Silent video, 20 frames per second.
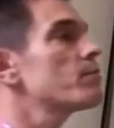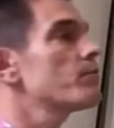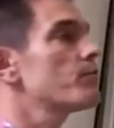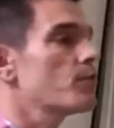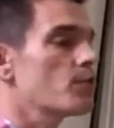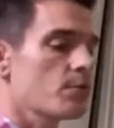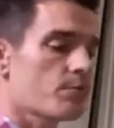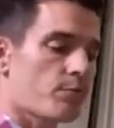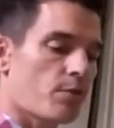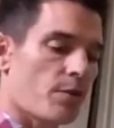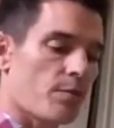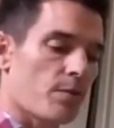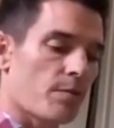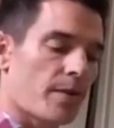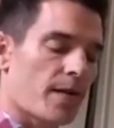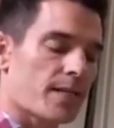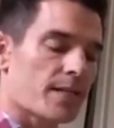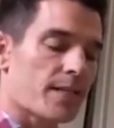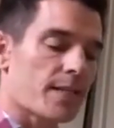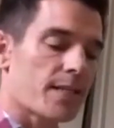preferred
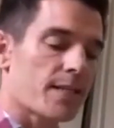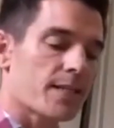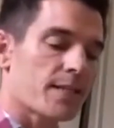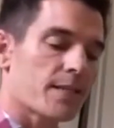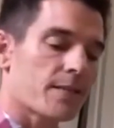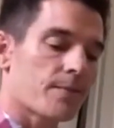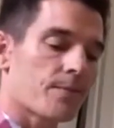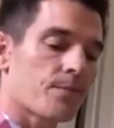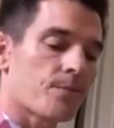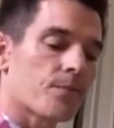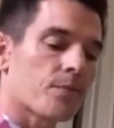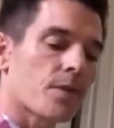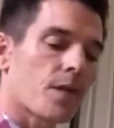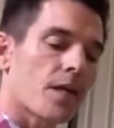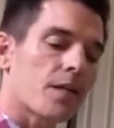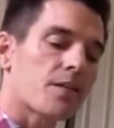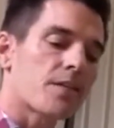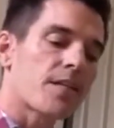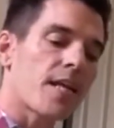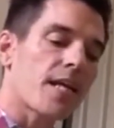problematics,
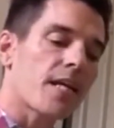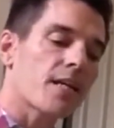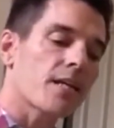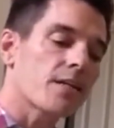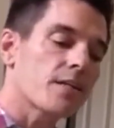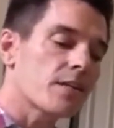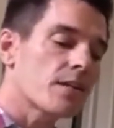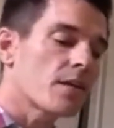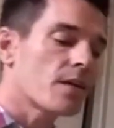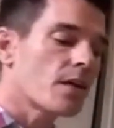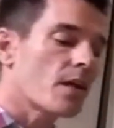and second,